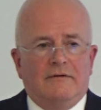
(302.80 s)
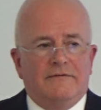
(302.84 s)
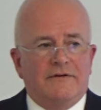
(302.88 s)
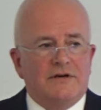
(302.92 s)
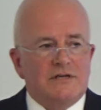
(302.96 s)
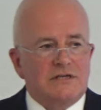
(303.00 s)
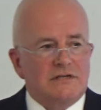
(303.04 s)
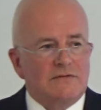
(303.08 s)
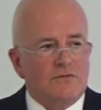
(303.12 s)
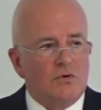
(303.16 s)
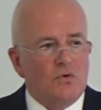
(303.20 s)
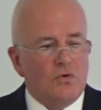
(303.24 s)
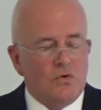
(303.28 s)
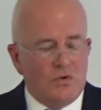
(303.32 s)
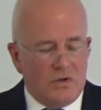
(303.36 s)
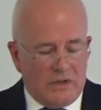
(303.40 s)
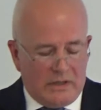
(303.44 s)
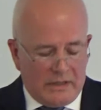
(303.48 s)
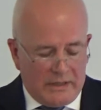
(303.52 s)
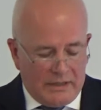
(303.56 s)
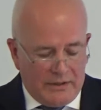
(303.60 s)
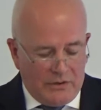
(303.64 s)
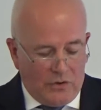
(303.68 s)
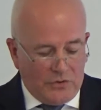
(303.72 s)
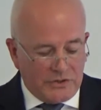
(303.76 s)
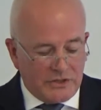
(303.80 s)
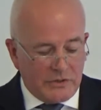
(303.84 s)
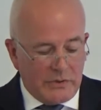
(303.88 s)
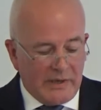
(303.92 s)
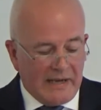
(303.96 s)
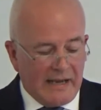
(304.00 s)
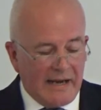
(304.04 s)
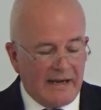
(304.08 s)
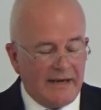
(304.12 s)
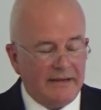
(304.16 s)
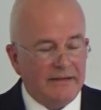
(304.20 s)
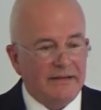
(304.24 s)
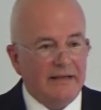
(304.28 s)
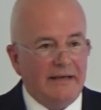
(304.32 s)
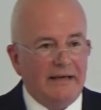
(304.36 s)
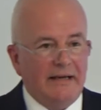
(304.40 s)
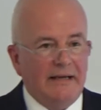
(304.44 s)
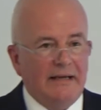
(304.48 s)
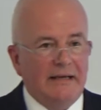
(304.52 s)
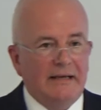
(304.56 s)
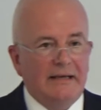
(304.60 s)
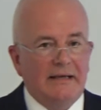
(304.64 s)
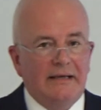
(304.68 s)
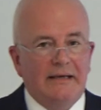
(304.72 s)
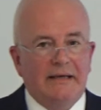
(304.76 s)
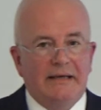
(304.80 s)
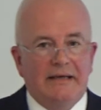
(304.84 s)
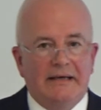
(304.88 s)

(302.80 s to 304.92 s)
First of all, not doing anything,